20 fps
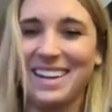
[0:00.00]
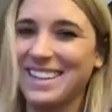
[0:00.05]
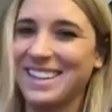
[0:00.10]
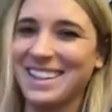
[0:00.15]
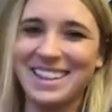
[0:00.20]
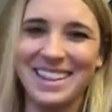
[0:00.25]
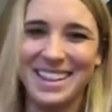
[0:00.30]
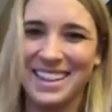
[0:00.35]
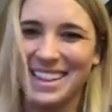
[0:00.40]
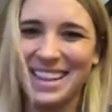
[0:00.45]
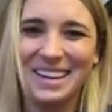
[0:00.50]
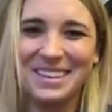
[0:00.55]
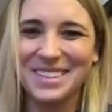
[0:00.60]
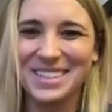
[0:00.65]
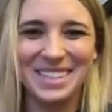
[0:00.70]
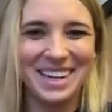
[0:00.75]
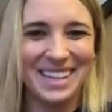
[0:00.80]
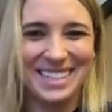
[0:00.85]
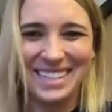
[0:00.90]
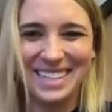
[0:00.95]
That was a
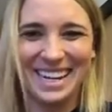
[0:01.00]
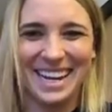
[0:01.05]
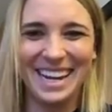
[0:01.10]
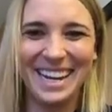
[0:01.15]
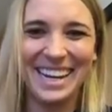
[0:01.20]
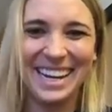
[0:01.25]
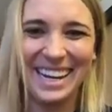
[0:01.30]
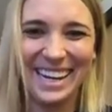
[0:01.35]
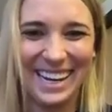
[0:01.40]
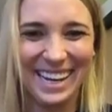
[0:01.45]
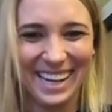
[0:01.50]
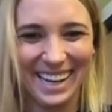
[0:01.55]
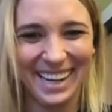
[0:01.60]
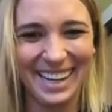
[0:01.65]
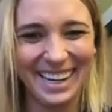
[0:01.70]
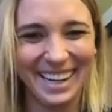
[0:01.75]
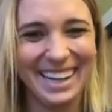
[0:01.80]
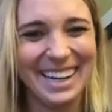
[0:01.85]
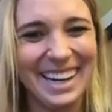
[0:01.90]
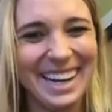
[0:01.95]
lot today.
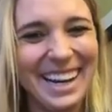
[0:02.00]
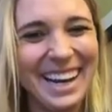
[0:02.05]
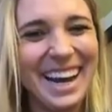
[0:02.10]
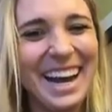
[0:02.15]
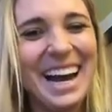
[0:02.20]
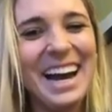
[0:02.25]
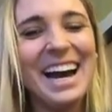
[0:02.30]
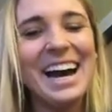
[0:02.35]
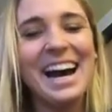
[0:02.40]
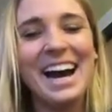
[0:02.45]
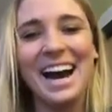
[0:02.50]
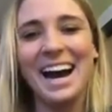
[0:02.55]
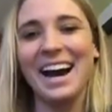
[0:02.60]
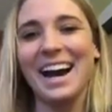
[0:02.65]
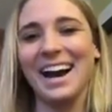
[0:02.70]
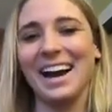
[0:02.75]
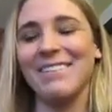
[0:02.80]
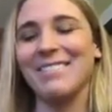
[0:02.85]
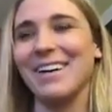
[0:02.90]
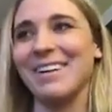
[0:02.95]

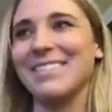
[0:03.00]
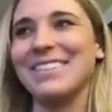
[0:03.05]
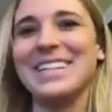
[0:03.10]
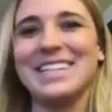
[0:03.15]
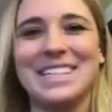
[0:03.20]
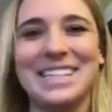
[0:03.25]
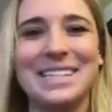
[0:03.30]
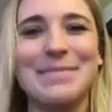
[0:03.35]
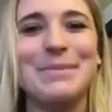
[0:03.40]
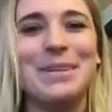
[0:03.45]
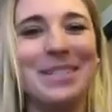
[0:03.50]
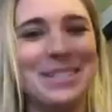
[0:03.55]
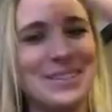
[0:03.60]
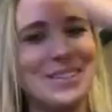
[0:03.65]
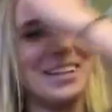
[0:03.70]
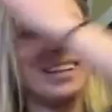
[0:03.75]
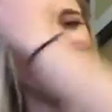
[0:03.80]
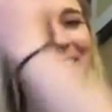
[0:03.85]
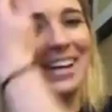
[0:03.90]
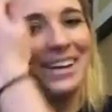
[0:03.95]
I've obviously been
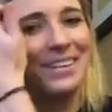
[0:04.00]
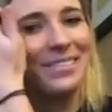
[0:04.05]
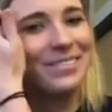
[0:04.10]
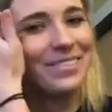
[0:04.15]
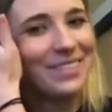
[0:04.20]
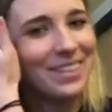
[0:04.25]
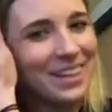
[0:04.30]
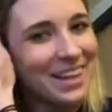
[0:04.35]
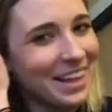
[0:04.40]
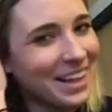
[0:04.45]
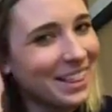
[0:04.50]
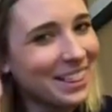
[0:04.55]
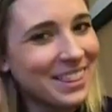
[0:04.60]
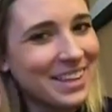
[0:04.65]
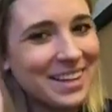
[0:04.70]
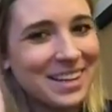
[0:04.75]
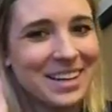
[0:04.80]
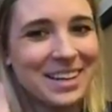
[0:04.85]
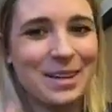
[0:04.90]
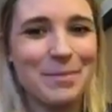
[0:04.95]
doing a lot of
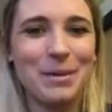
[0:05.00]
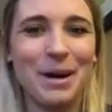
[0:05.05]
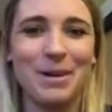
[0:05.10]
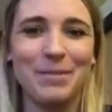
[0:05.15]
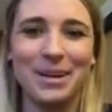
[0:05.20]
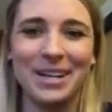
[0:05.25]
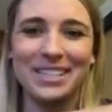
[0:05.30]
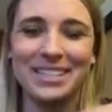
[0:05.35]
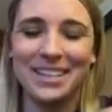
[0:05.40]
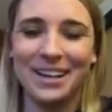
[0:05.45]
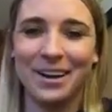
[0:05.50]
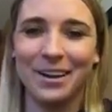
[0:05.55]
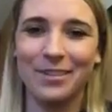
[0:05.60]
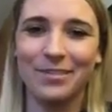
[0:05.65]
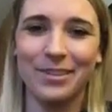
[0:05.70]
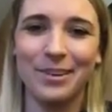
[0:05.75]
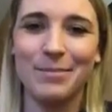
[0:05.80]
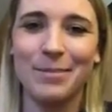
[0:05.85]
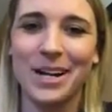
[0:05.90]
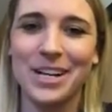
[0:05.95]
thinking about
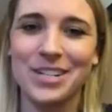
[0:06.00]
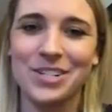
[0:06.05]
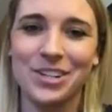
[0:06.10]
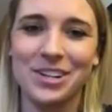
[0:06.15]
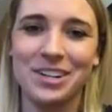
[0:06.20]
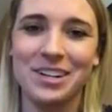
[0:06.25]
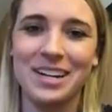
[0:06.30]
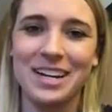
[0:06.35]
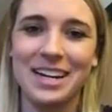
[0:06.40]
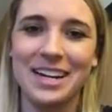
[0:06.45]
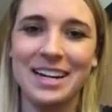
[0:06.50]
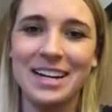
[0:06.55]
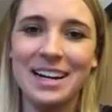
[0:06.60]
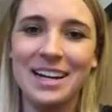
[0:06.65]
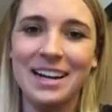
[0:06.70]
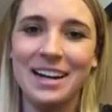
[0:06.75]
myself and my journey.